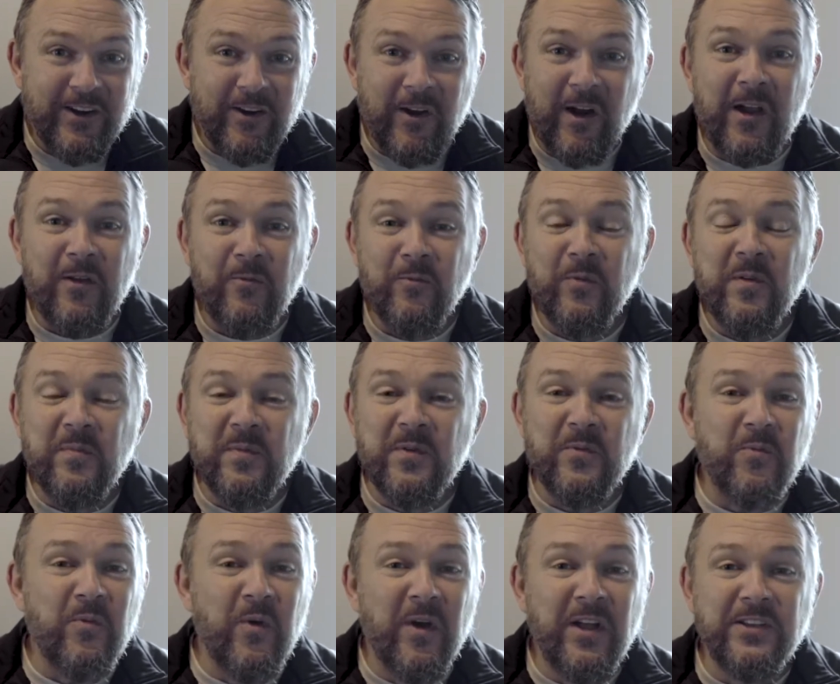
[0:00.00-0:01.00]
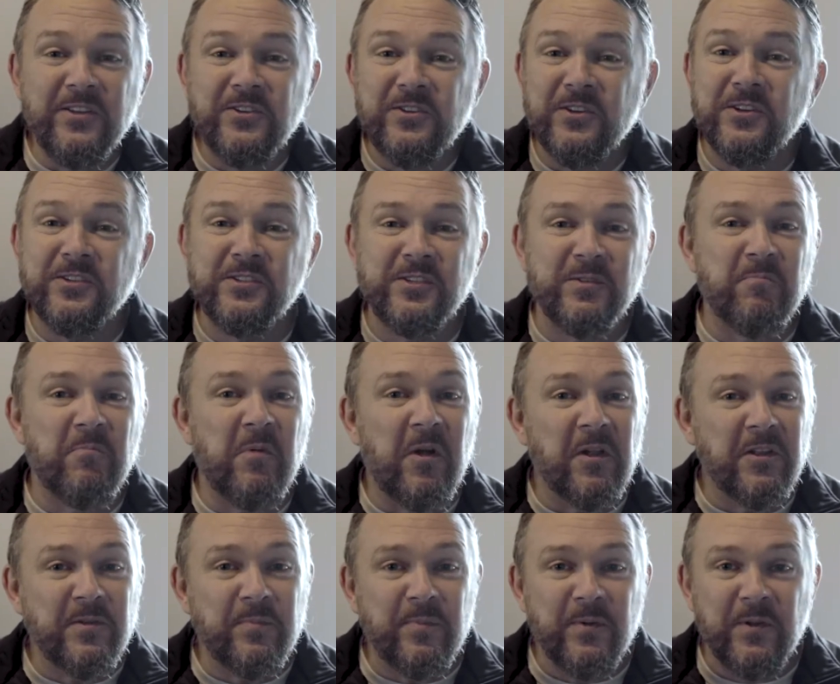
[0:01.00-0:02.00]
All right, we've been one church in
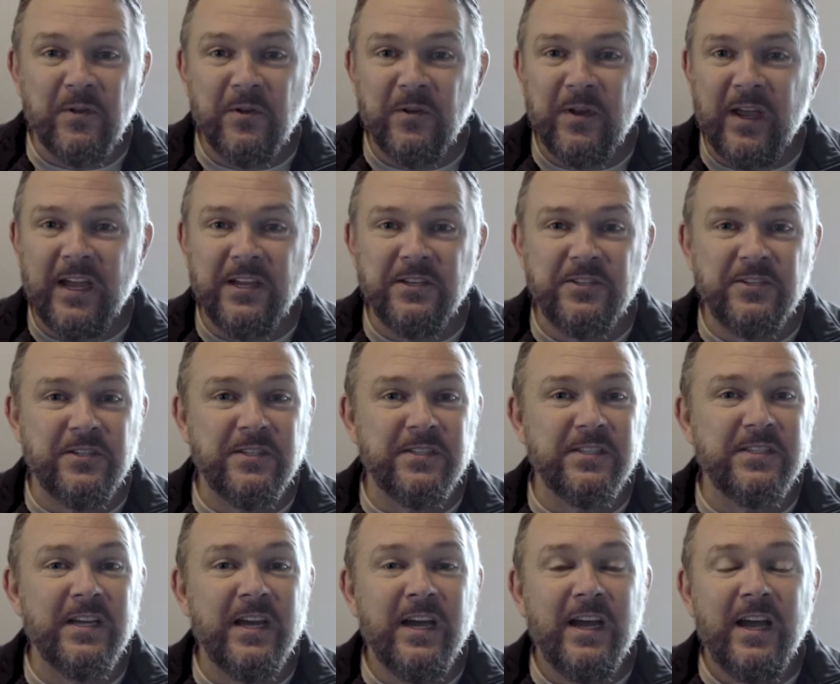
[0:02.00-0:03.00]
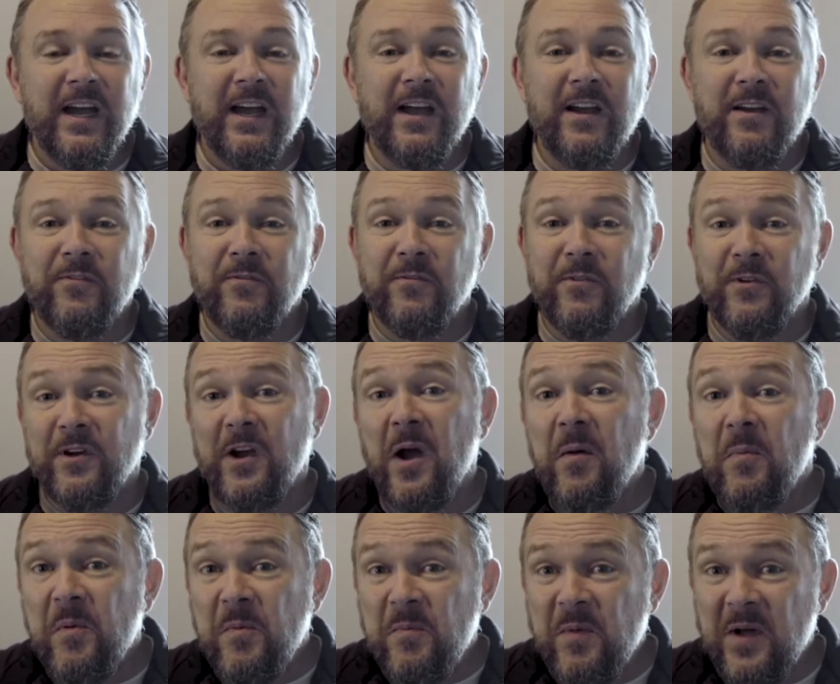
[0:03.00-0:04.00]
multiple locations for a
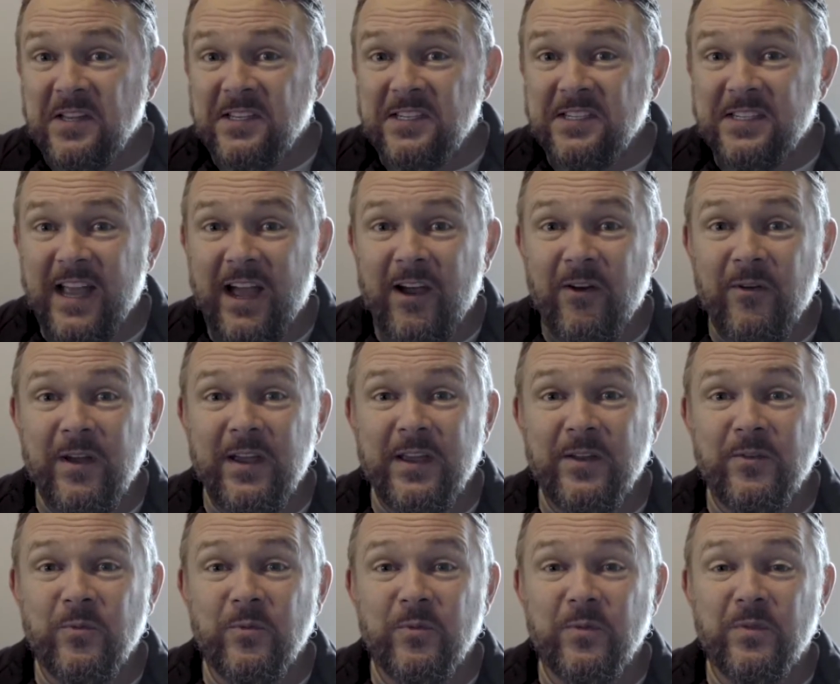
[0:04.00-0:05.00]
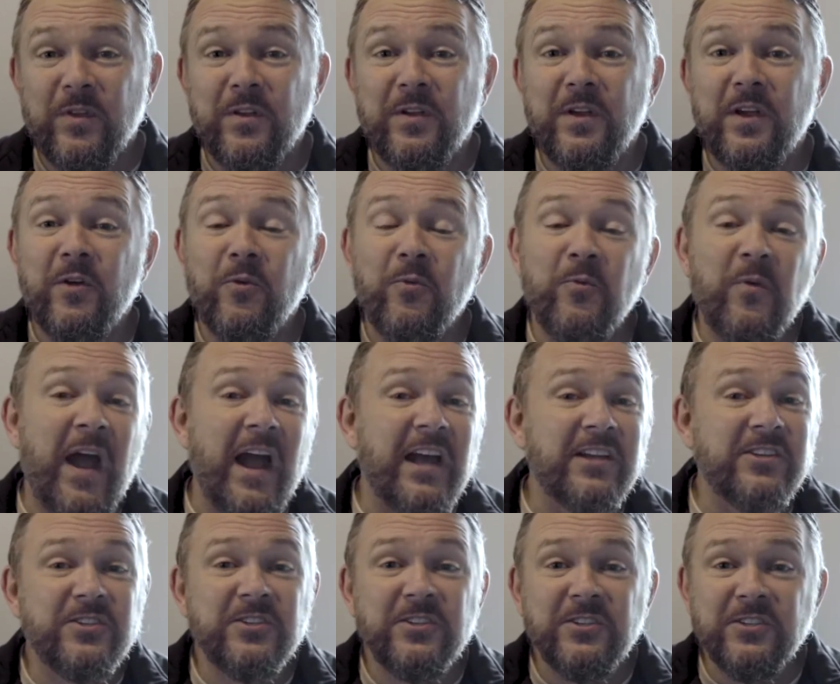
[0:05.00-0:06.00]
couple months now, and the
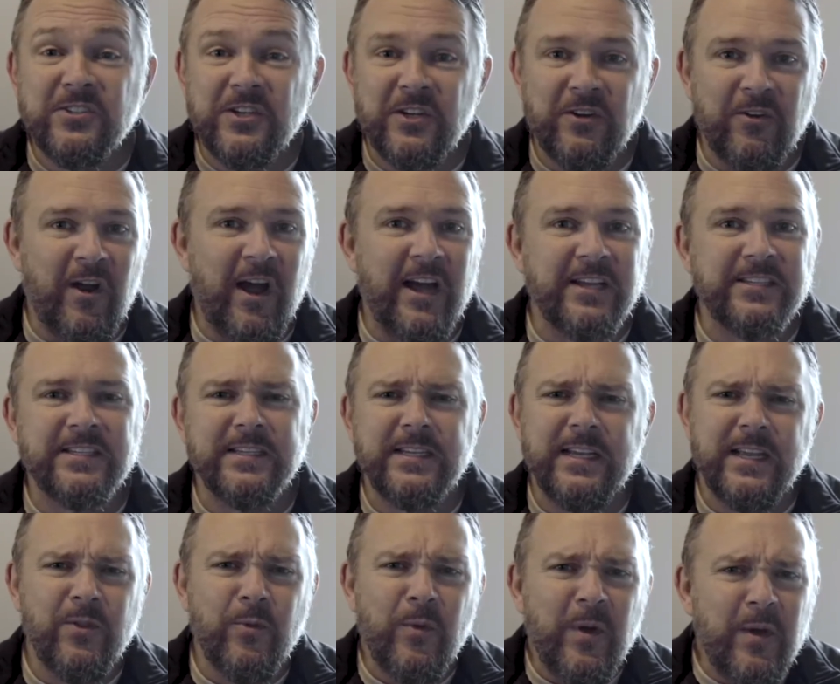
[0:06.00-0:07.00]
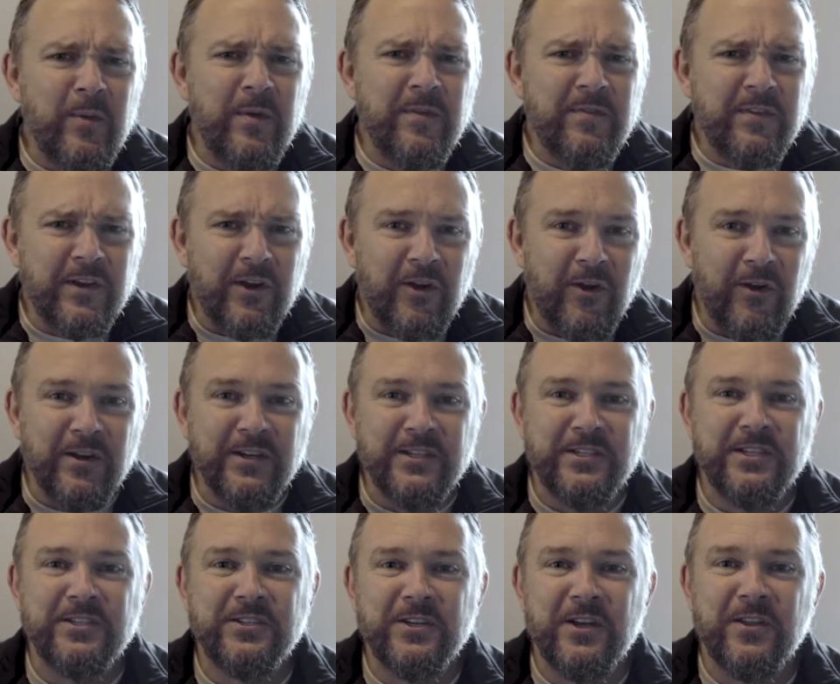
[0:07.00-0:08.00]
irrational generosity and the way we've encouraged
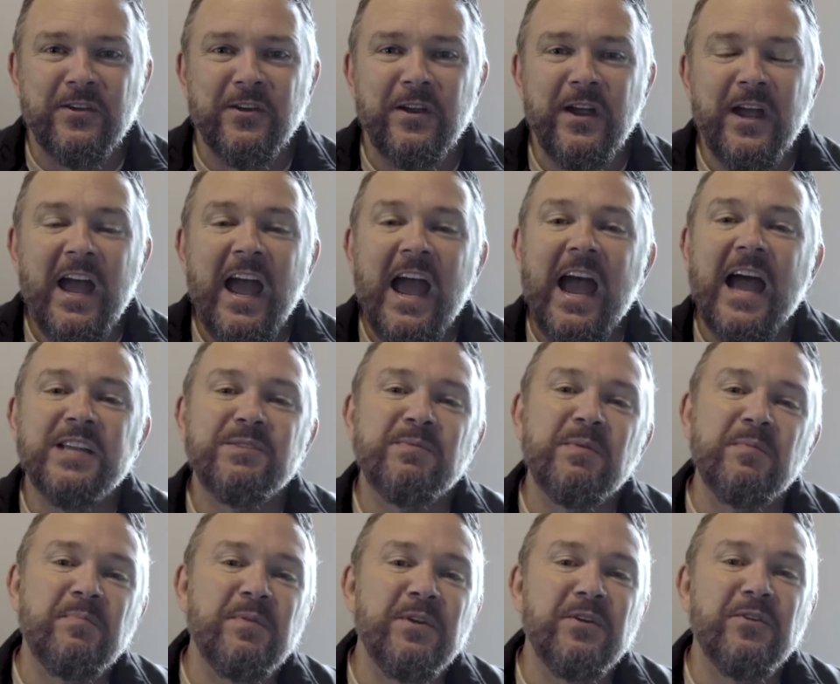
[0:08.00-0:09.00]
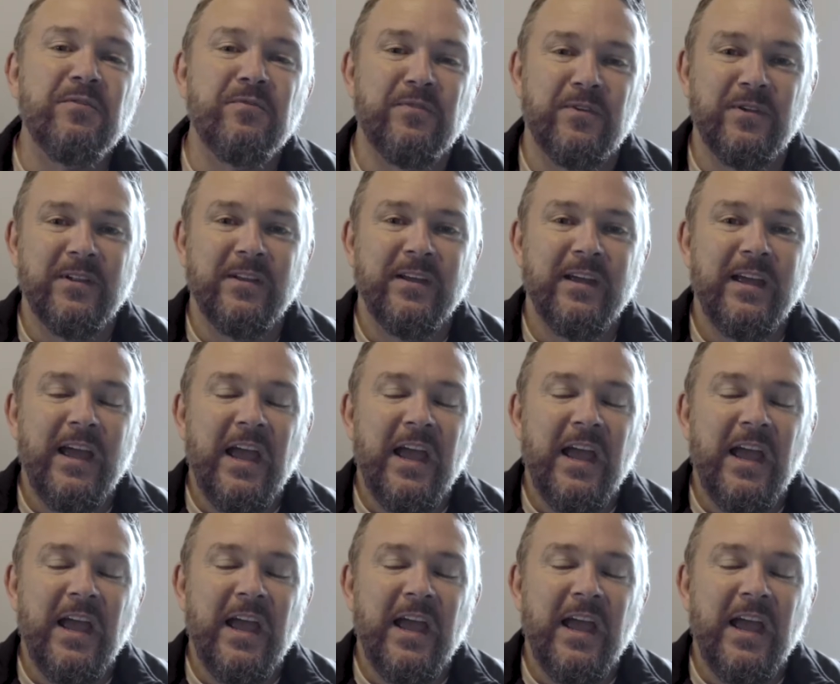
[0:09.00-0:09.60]
each other has been beautiful.